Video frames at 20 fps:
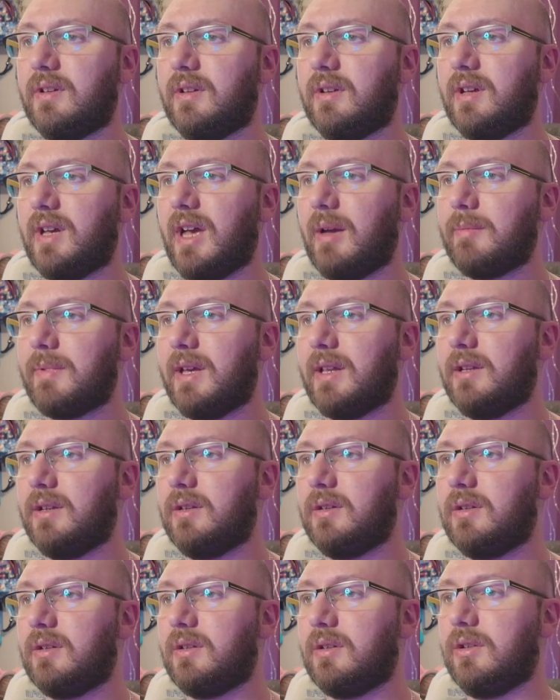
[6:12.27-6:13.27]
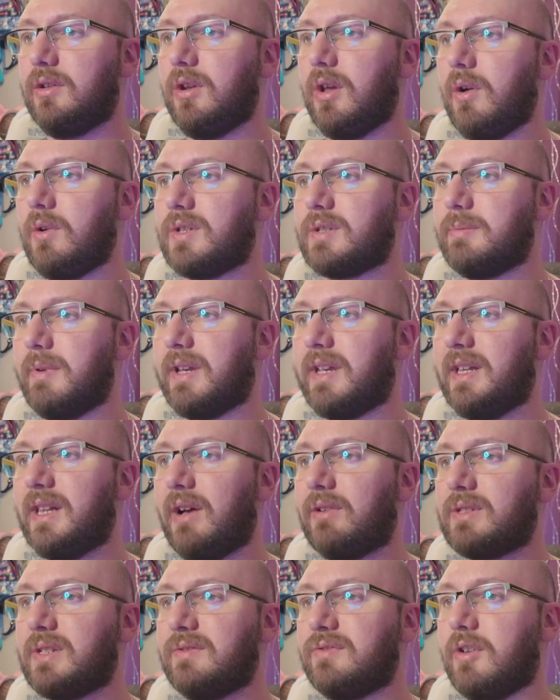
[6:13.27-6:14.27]
I'm getting no
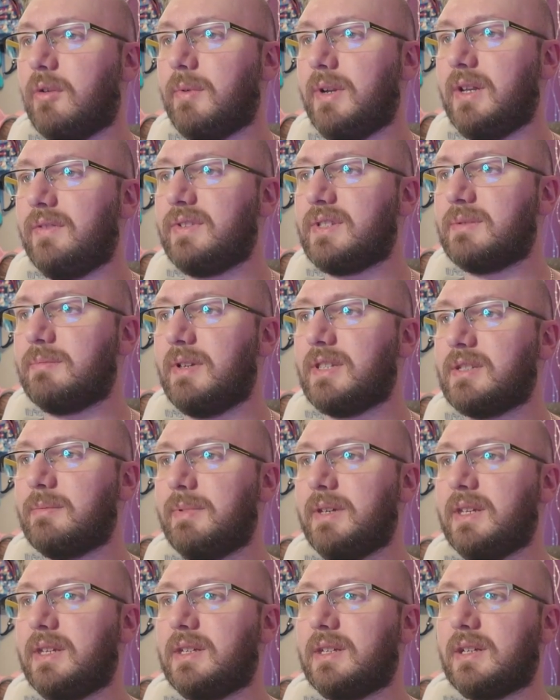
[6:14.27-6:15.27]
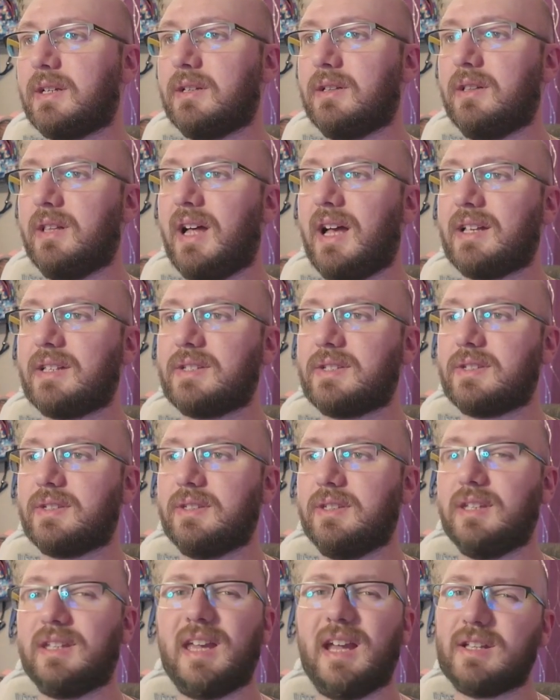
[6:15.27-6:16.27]
specularity from it. If it's meant to be glass,
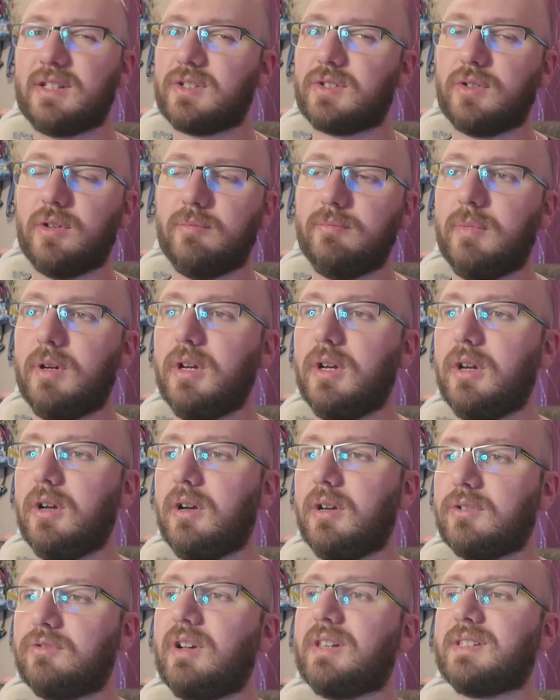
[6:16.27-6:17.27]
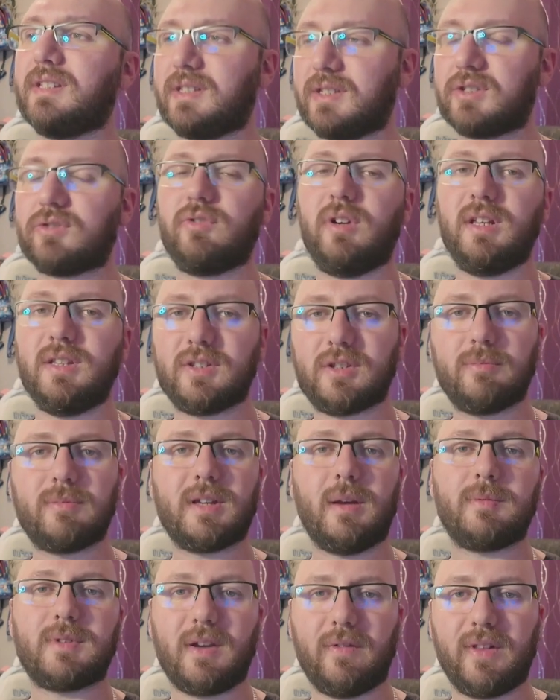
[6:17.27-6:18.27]
you get some. Granted, screens
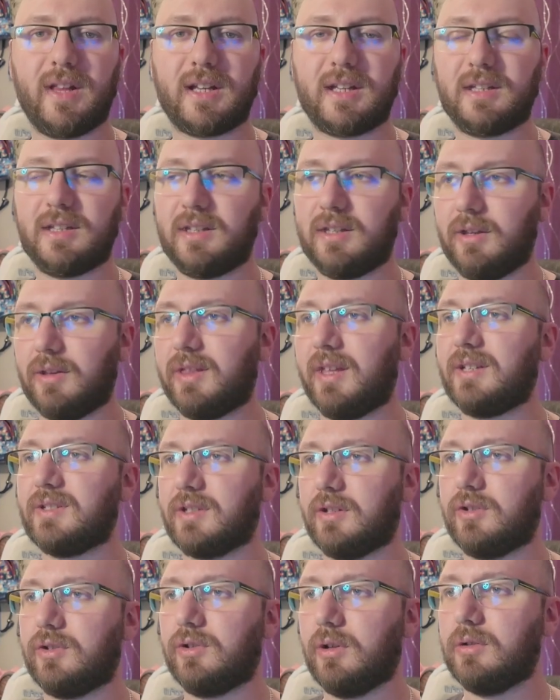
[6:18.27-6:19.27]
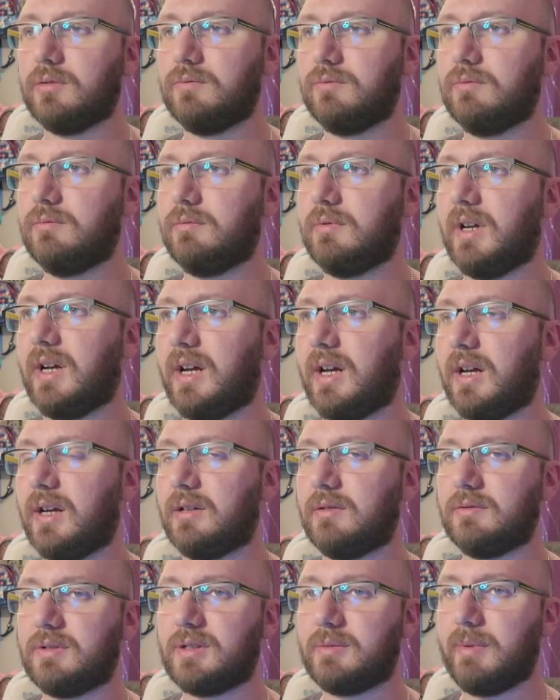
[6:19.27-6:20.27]
sometimes have like, you know, things that dull
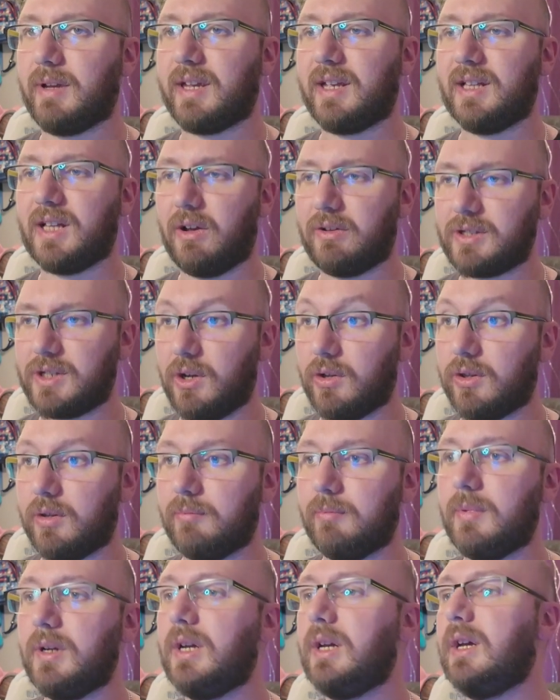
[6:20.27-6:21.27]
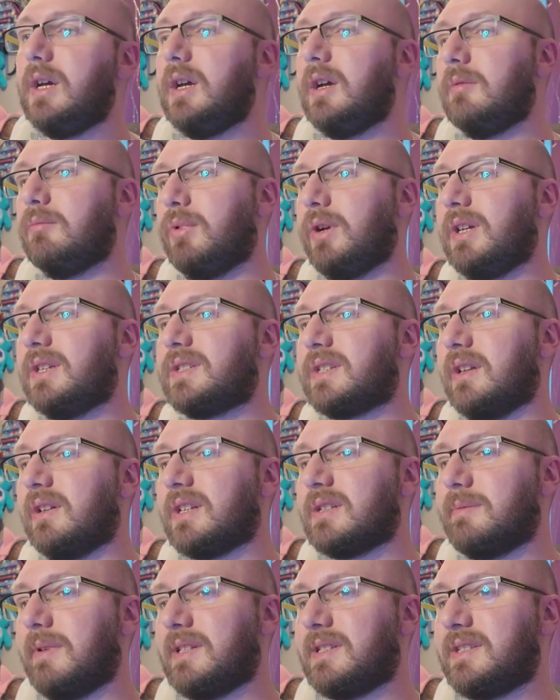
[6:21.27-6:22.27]
specularity on them, but you'd still
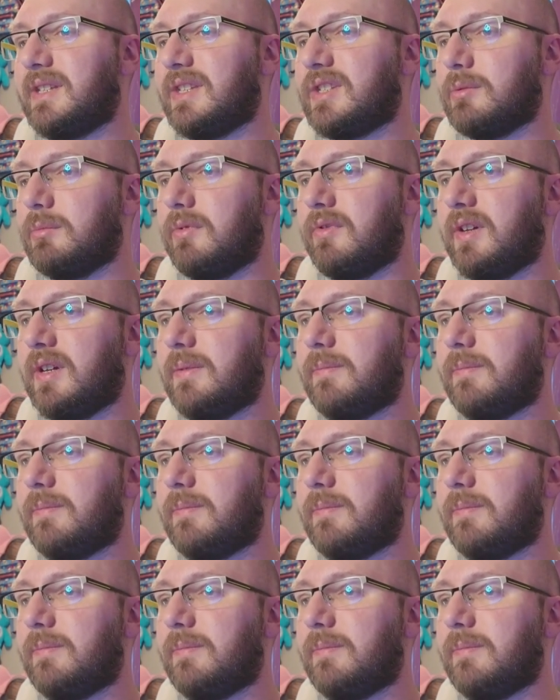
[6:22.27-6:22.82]
expect to see some of it.